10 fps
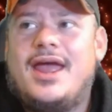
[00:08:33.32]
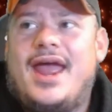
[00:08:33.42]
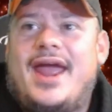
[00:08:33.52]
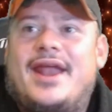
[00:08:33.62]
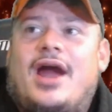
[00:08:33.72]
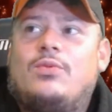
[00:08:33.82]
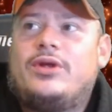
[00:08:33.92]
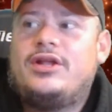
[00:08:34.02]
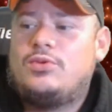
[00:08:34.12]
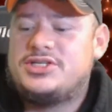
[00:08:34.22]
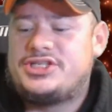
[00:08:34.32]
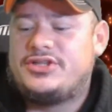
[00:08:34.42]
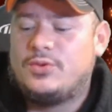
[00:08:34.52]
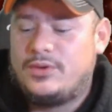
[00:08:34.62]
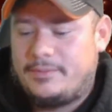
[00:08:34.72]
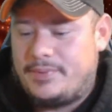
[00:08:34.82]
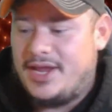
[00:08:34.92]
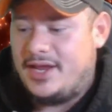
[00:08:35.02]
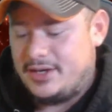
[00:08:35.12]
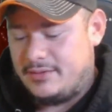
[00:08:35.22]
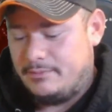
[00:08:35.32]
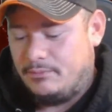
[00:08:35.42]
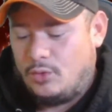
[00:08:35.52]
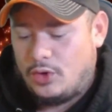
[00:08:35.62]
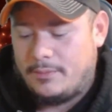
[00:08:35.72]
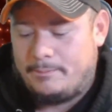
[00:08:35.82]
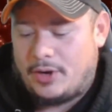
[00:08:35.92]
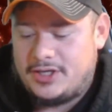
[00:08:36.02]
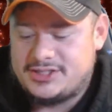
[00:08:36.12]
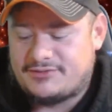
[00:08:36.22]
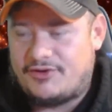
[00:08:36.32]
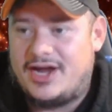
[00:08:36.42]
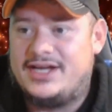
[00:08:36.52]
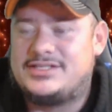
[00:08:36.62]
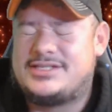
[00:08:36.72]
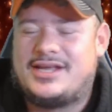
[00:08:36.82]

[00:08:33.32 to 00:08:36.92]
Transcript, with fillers: and I really wish that there would have been more boss fights.